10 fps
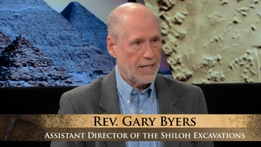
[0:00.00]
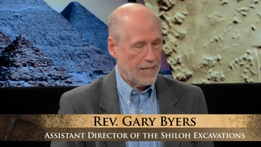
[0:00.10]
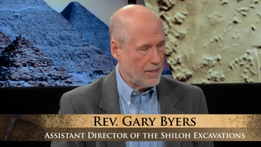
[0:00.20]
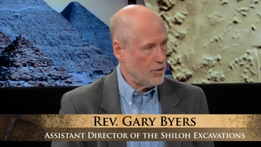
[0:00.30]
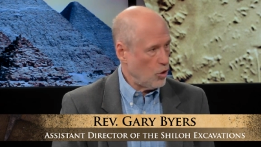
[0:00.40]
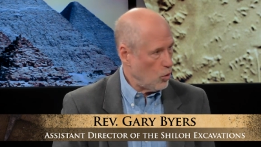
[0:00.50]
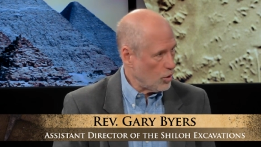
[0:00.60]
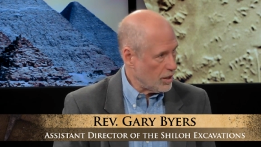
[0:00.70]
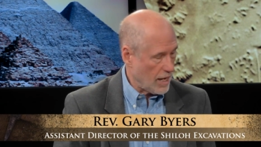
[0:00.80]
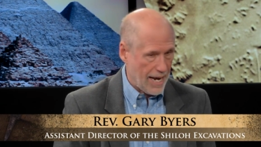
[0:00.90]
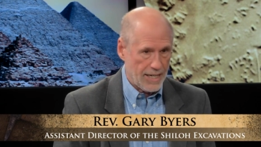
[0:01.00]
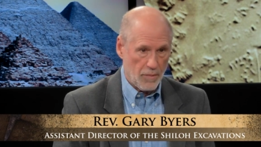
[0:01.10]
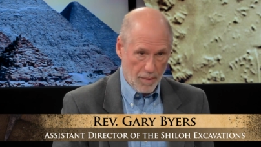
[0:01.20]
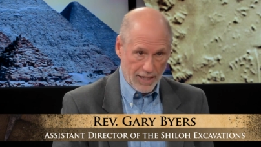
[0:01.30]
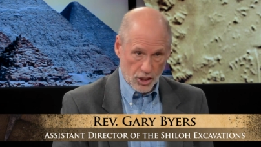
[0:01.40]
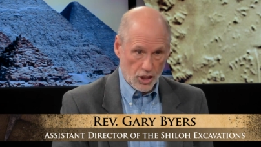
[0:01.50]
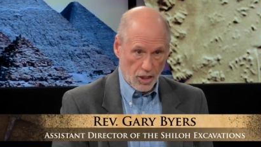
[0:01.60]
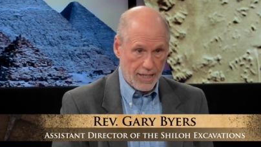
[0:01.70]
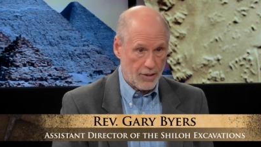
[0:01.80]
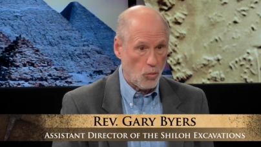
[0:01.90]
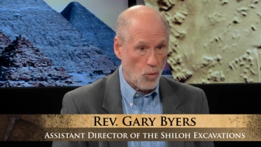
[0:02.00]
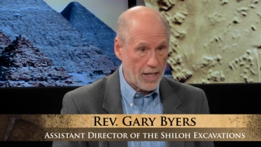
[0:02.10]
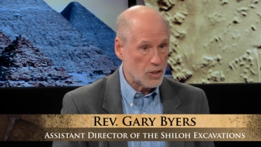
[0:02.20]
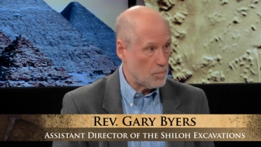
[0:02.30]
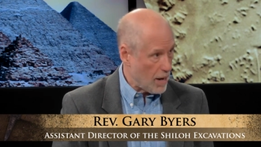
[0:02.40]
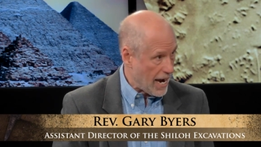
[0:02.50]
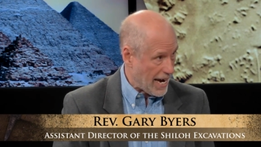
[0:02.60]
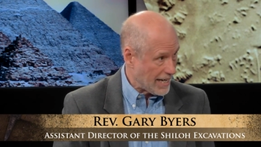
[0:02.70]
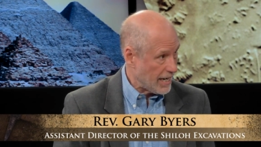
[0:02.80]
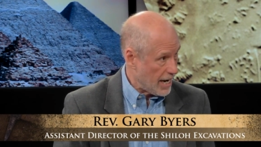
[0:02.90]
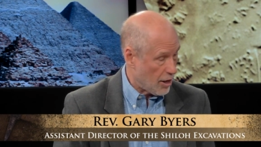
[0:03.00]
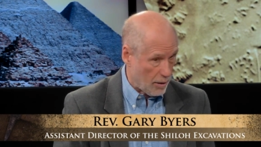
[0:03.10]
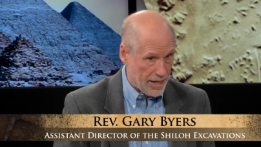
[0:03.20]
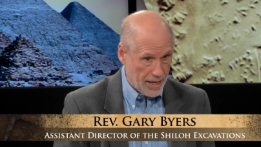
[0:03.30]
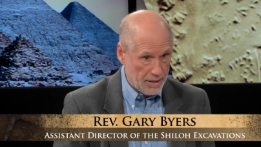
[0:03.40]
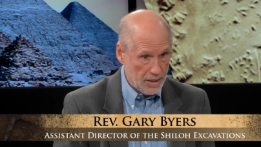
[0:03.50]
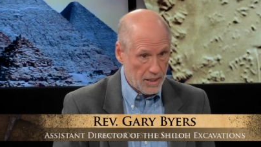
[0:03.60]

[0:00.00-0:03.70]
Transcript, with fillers: in the Holy Land and basically in the West Bank area,